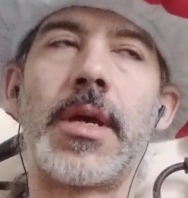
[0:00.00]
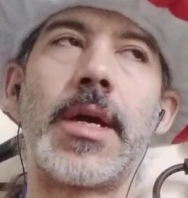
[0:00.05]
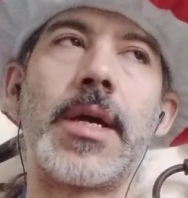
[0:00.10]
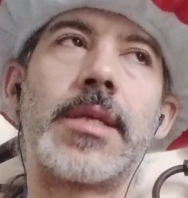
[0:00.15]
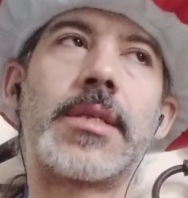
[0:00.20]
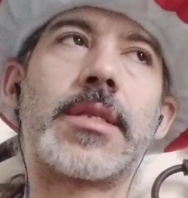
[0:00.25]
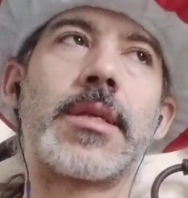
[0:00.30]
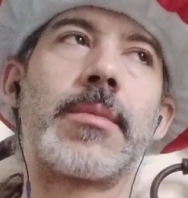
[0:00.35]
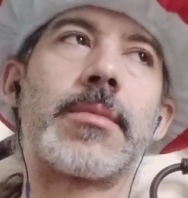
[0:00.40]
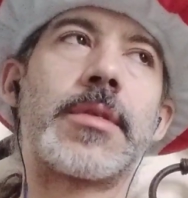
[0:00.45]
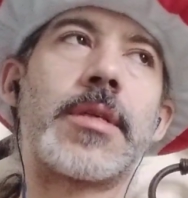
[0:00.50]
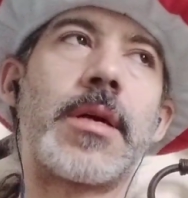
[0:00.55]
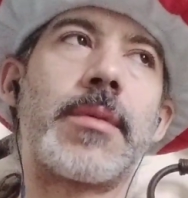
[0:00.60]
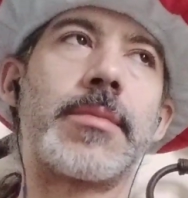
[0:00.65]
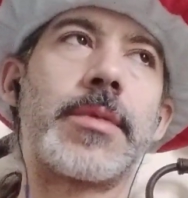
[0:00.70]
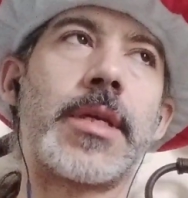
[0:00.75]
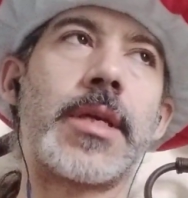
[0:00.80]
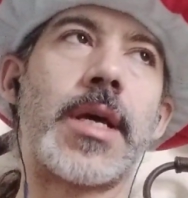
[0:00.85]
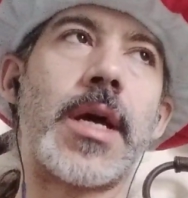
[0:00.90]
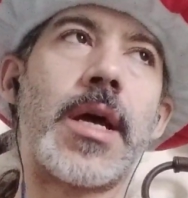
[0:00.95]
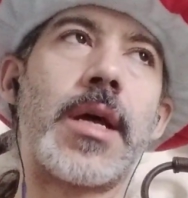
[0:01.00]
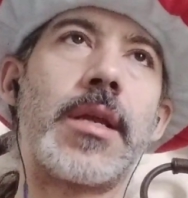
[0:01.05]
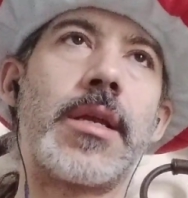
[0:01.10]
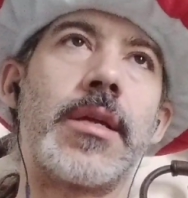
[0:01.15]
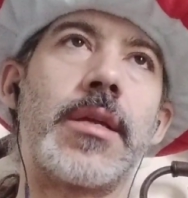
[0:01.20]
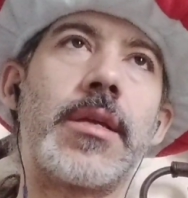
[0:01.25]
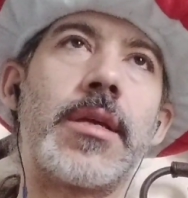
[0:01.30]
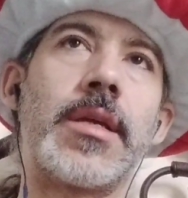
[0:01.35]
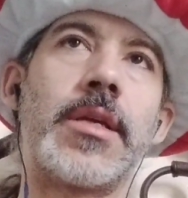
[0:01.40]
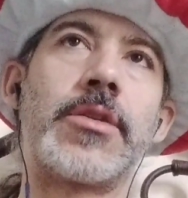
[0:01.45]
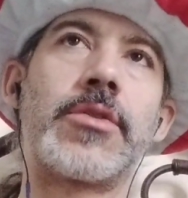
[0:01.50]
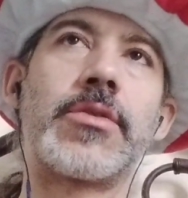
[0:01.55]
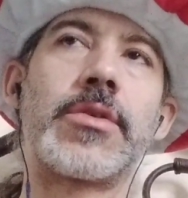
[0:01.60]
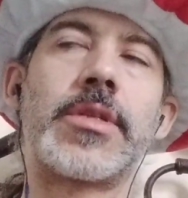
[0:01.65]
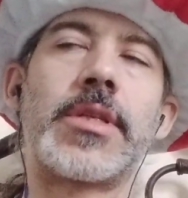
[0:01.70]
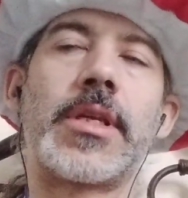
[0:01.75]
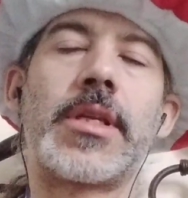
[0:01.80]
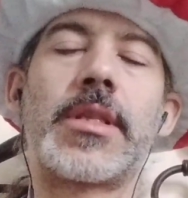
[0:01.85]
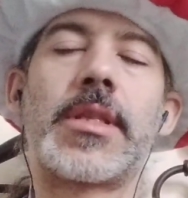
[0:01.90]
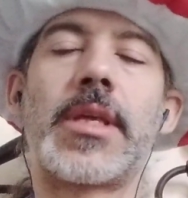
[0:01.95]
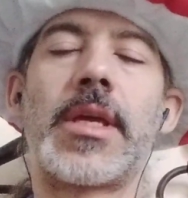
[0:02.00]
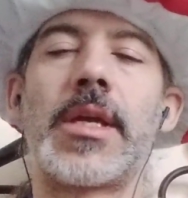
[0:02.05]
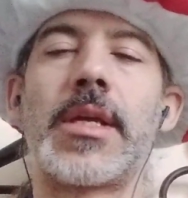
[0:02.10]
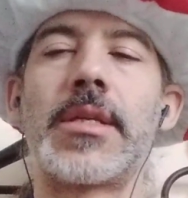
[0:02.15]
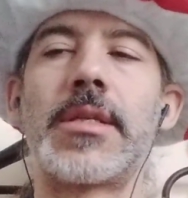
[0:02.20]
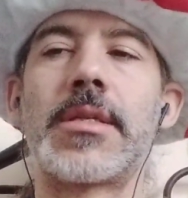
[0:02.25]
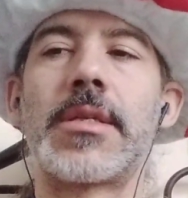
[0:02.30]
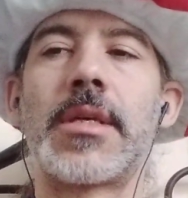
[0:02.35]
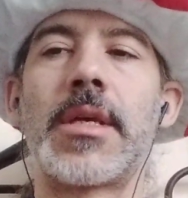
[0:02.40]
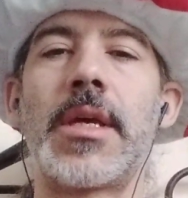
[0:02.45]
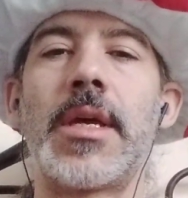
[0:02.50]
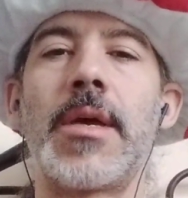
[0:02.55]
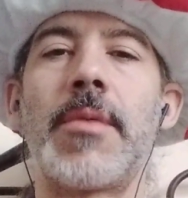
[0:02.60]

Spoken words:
And sometimes they got interesting things.